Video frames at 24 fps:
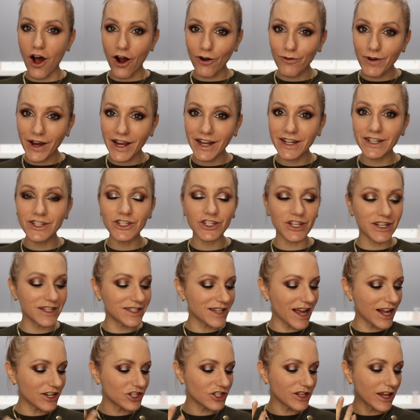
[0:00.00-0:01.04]
orange,
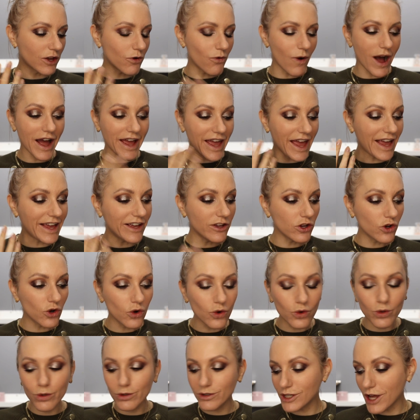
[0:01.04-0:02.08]
it's actually quite a
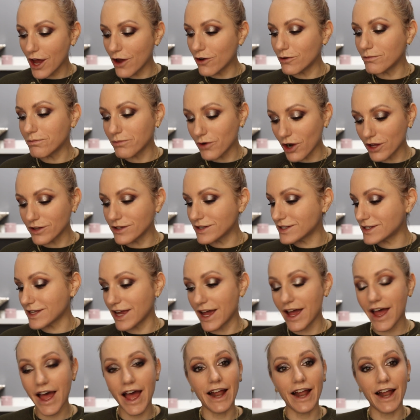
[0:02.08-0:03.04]
cool tone bronzer,